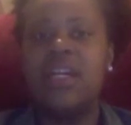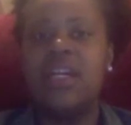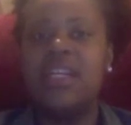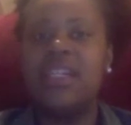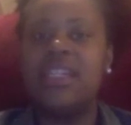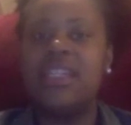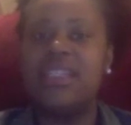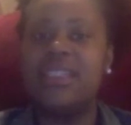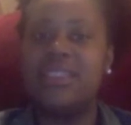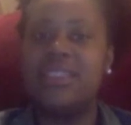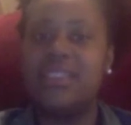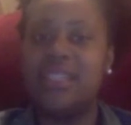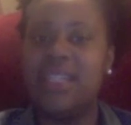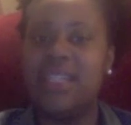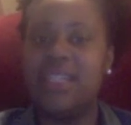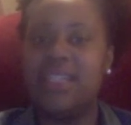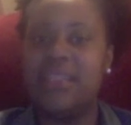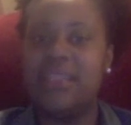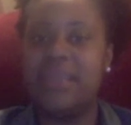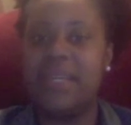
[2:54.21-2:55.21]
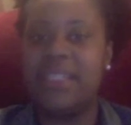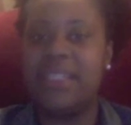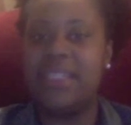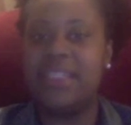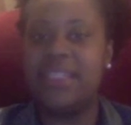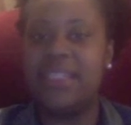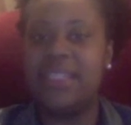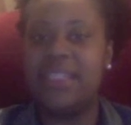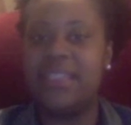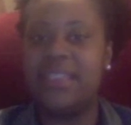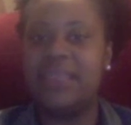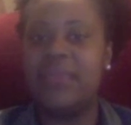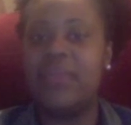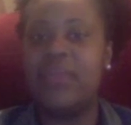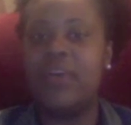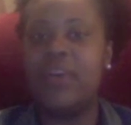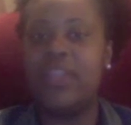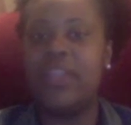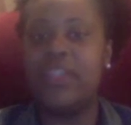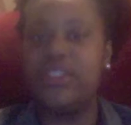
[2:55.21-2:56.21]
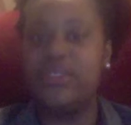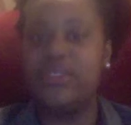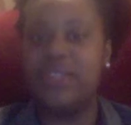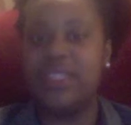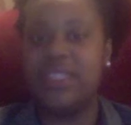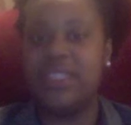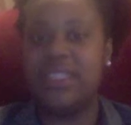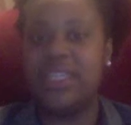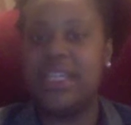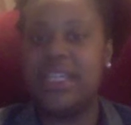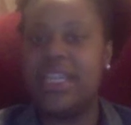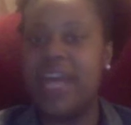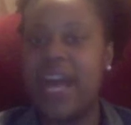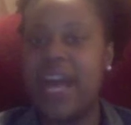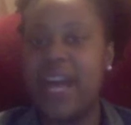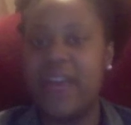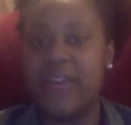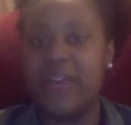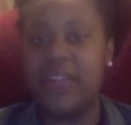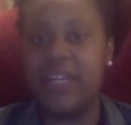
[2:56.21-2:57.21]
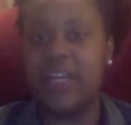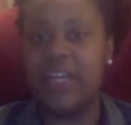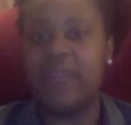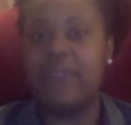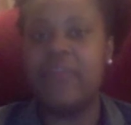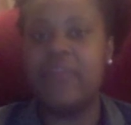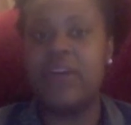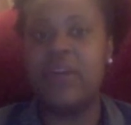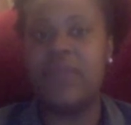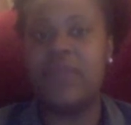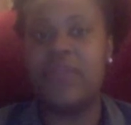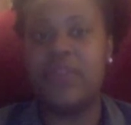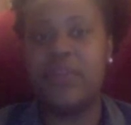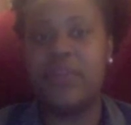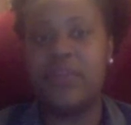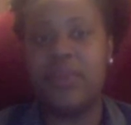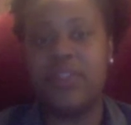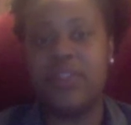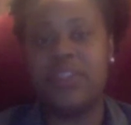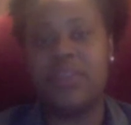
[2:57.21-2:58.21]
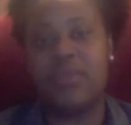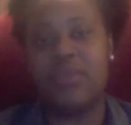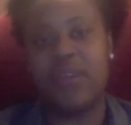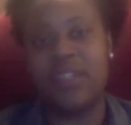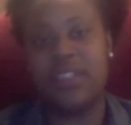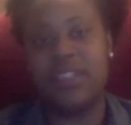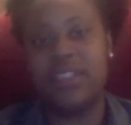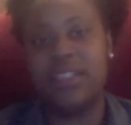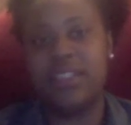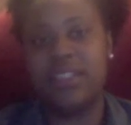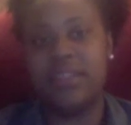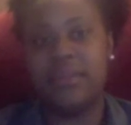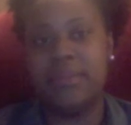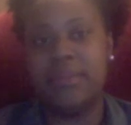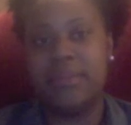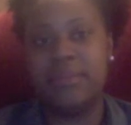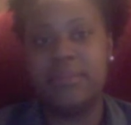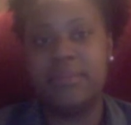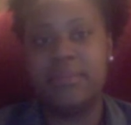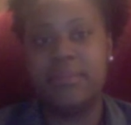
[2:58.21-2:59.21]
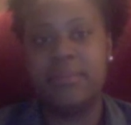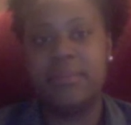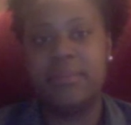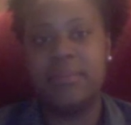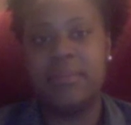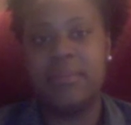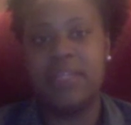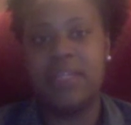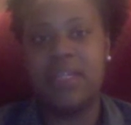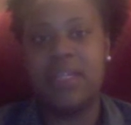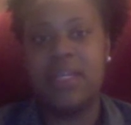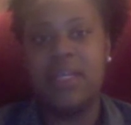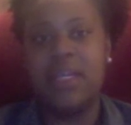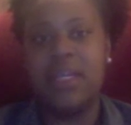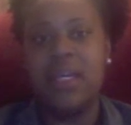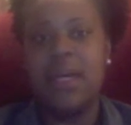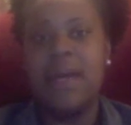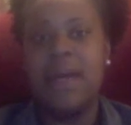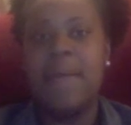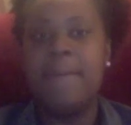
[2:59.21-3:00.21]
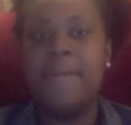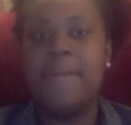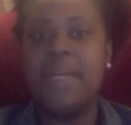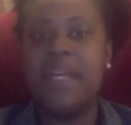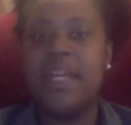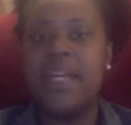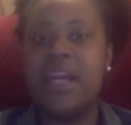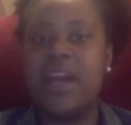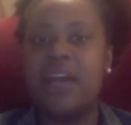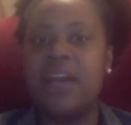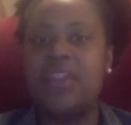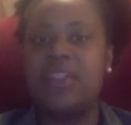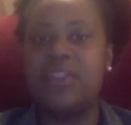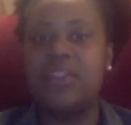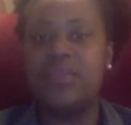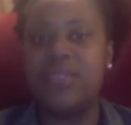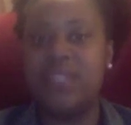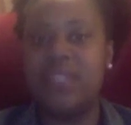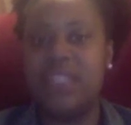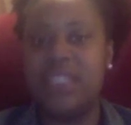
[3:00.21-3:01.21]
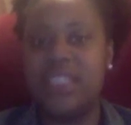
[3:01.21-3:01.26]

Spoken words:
This is done to make scenes more interesting, lively, and fun for the person watching them. Media also does